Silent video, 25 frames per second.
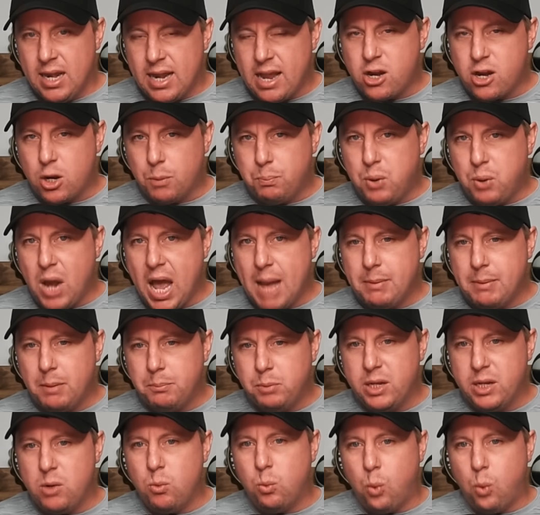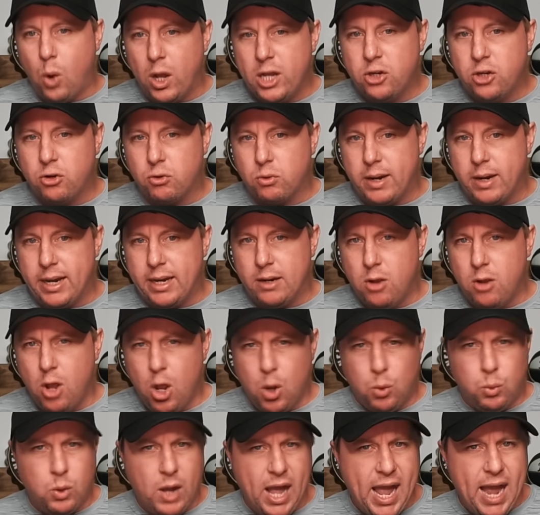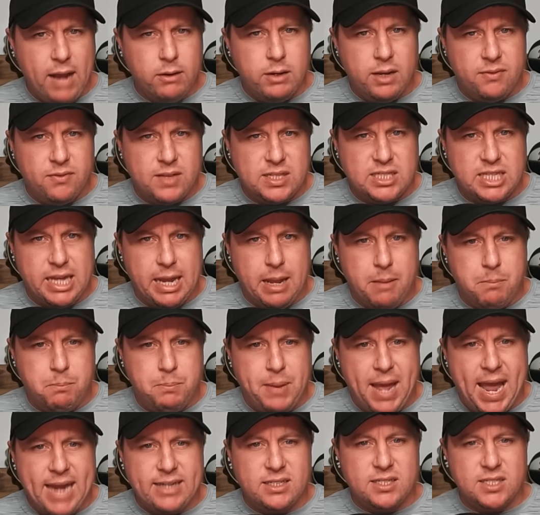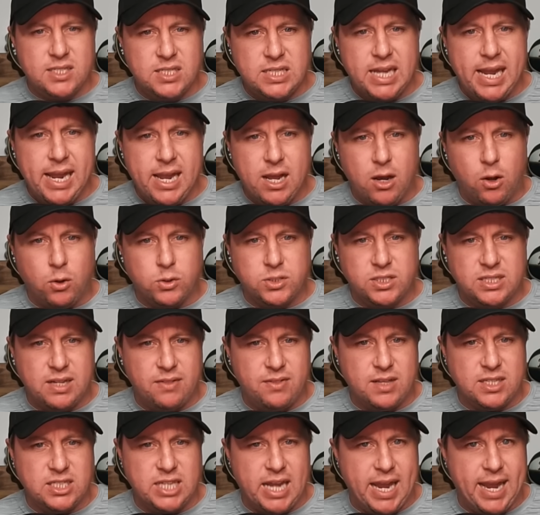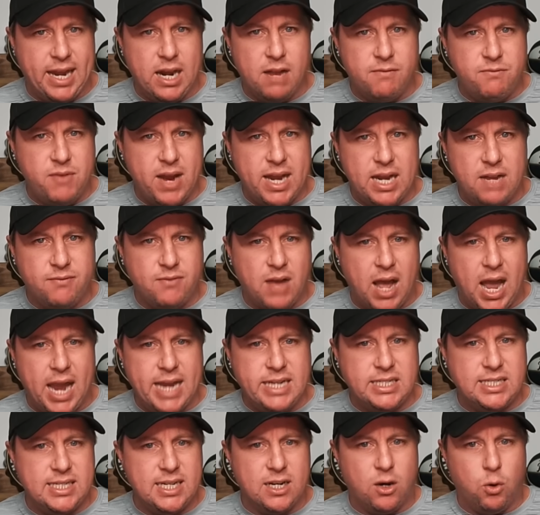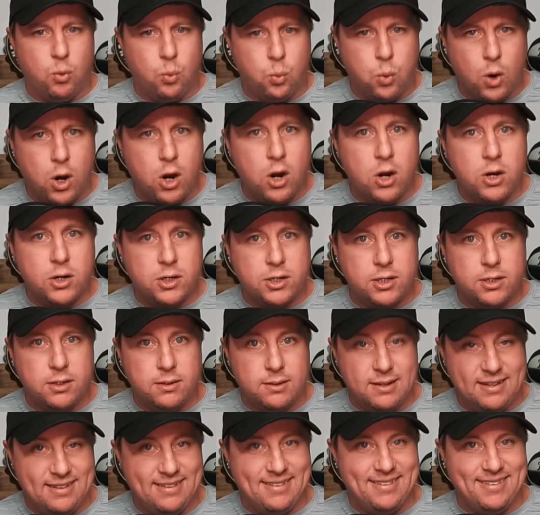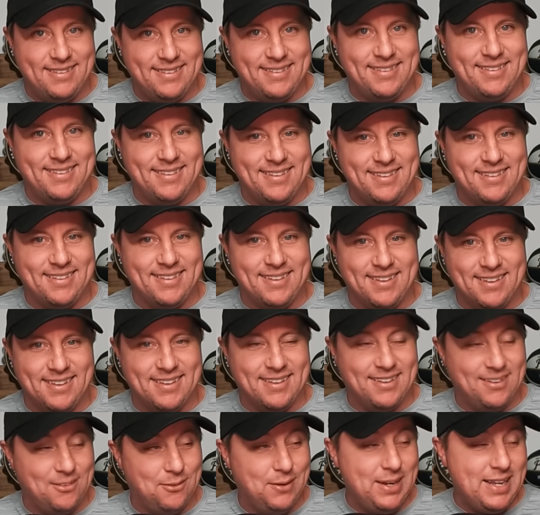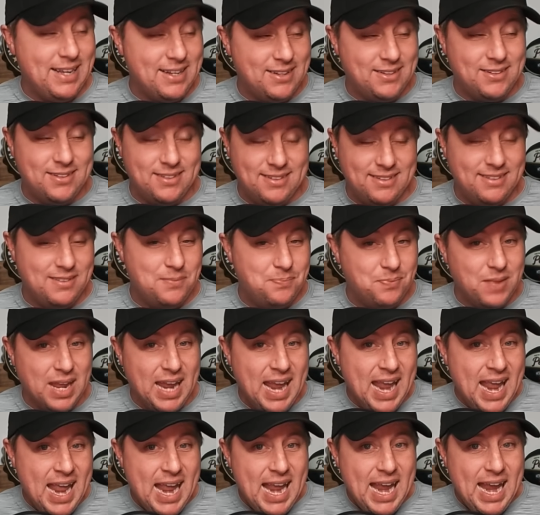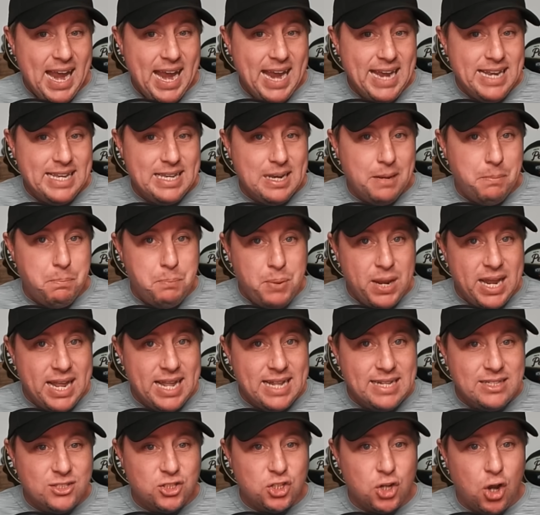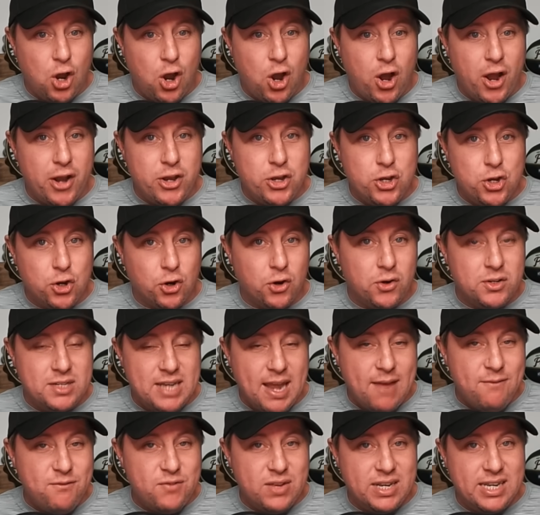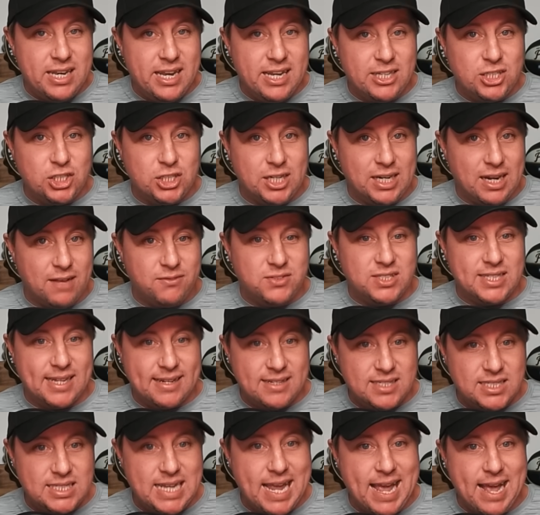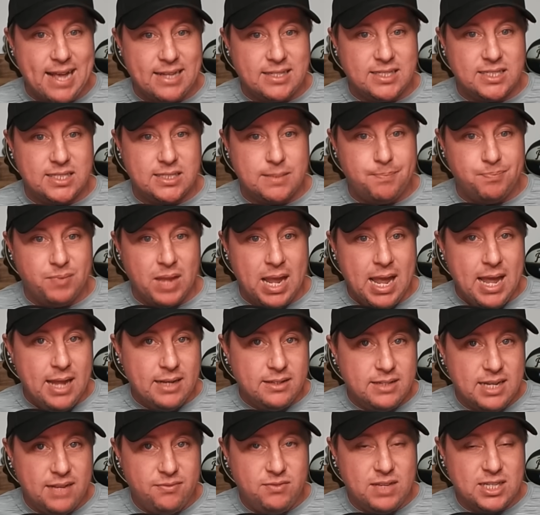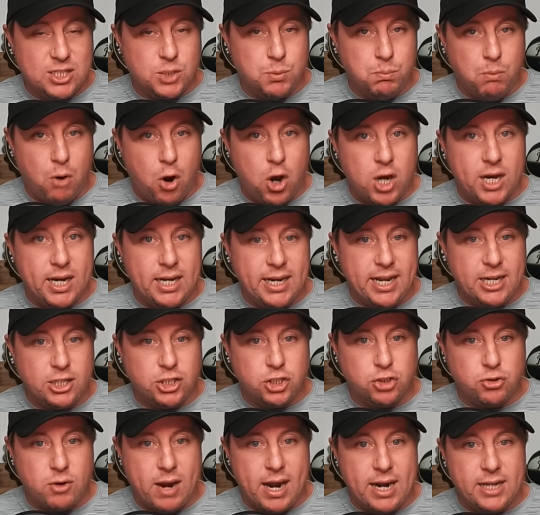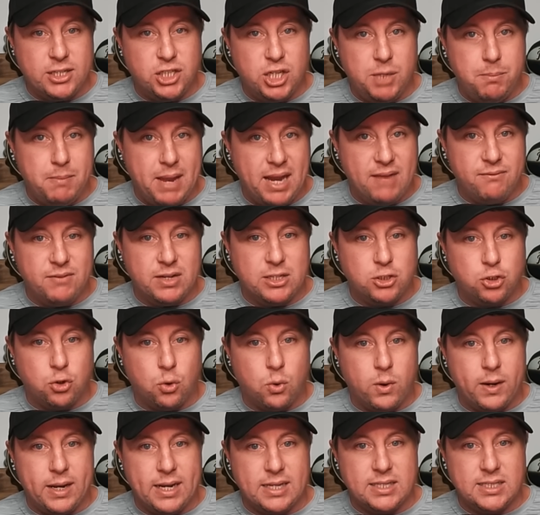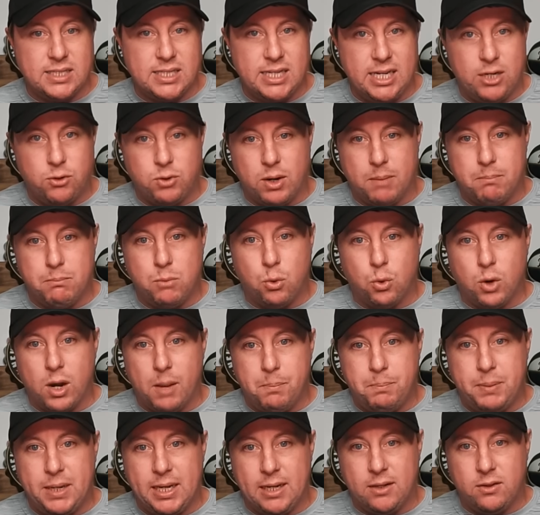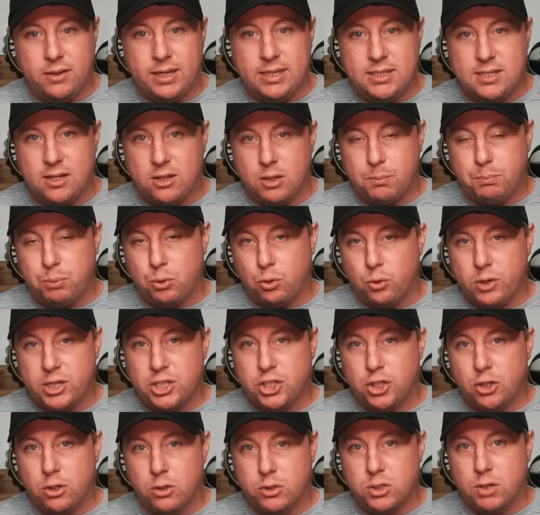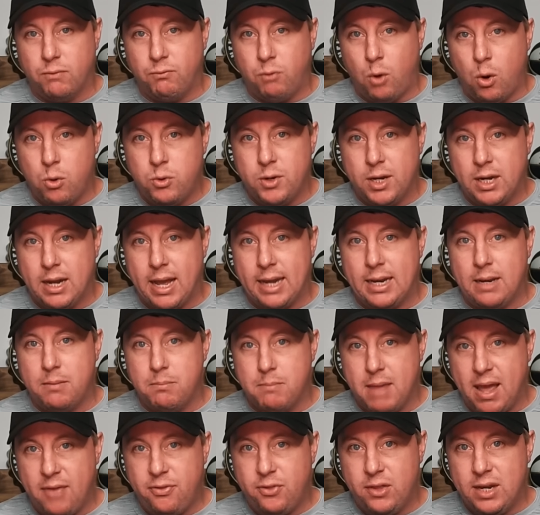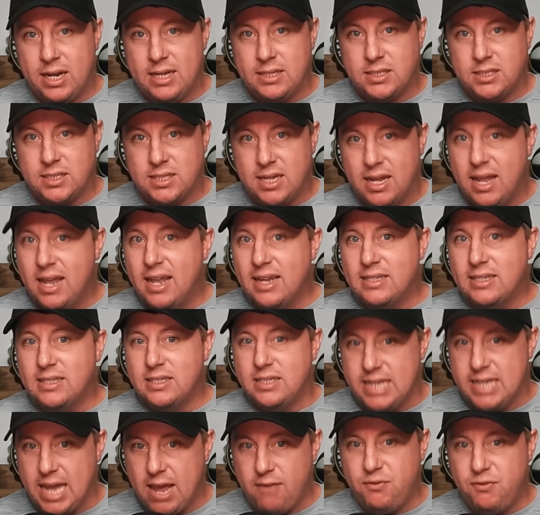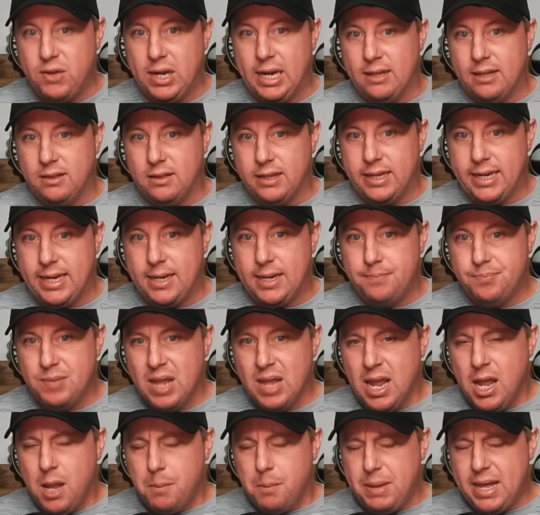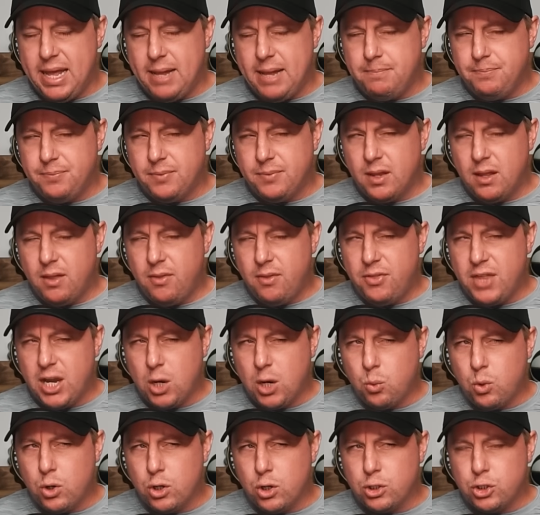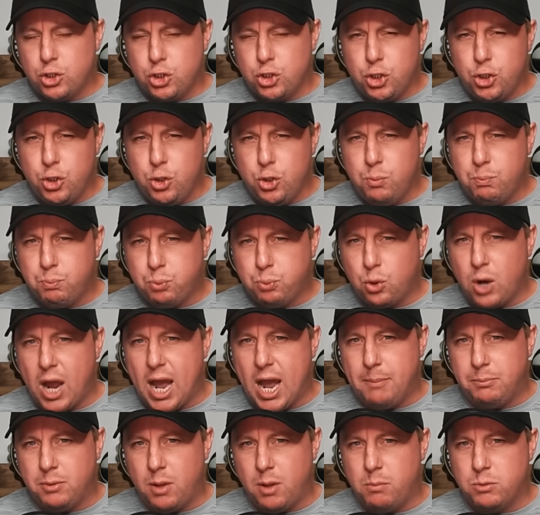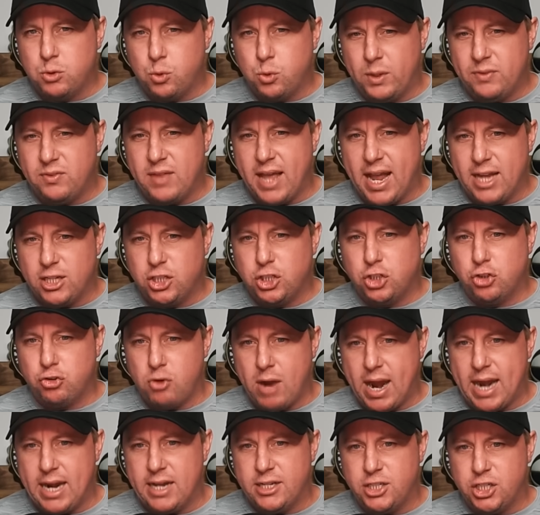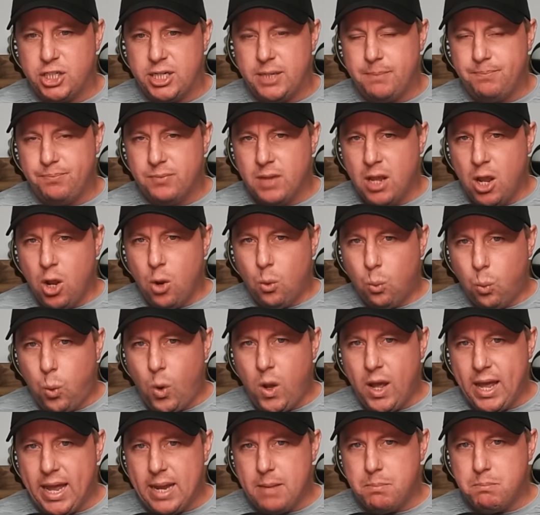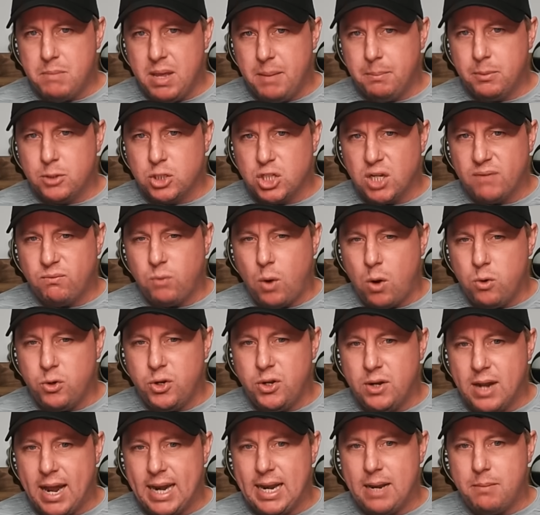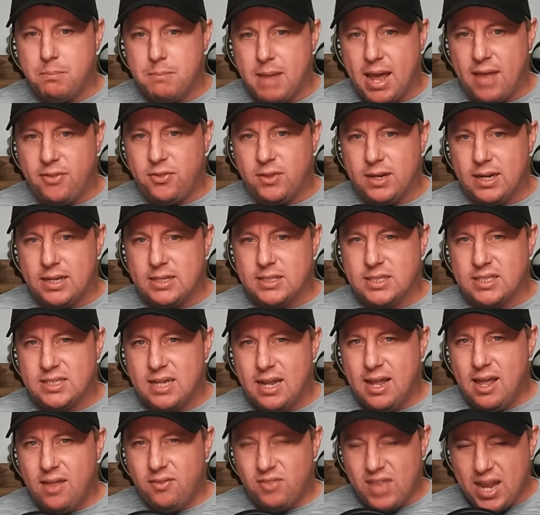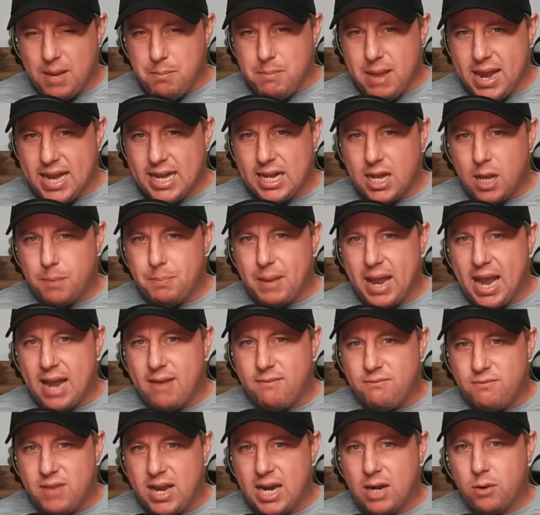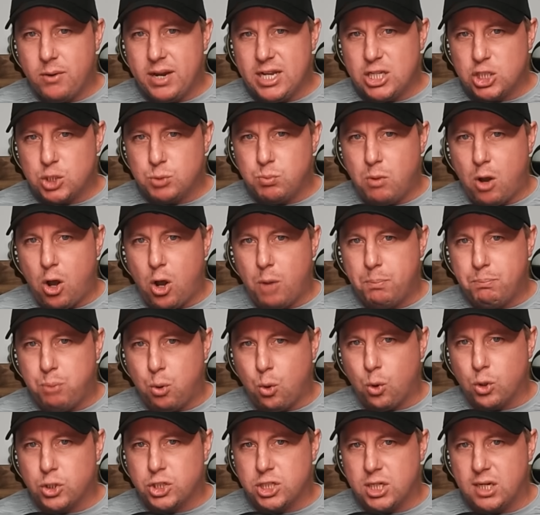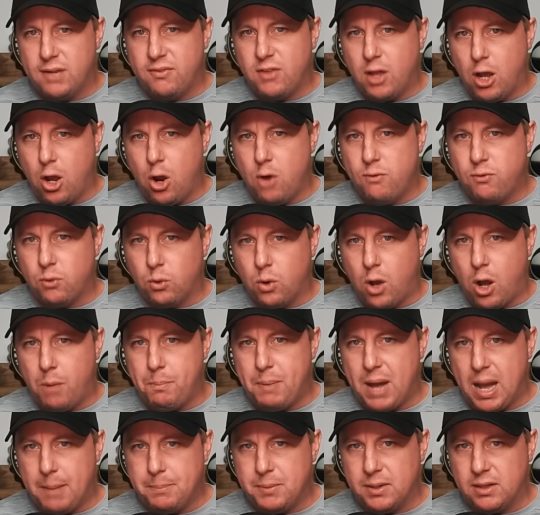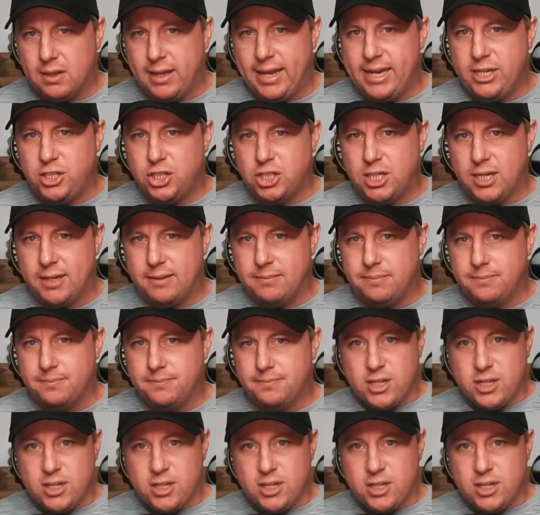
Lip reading: Now, you're probably wondering, well, how did this impact sales? Did this innovative idea work? Well, it depends on your definition of success. Did this marketing strategy make Victoria's Secret more appealing to the parishioners of Woke United Methodist? Definitely. But there were two problems with that strategy. One, members of Woke United Methodist, they make up a very small portion of the overall population.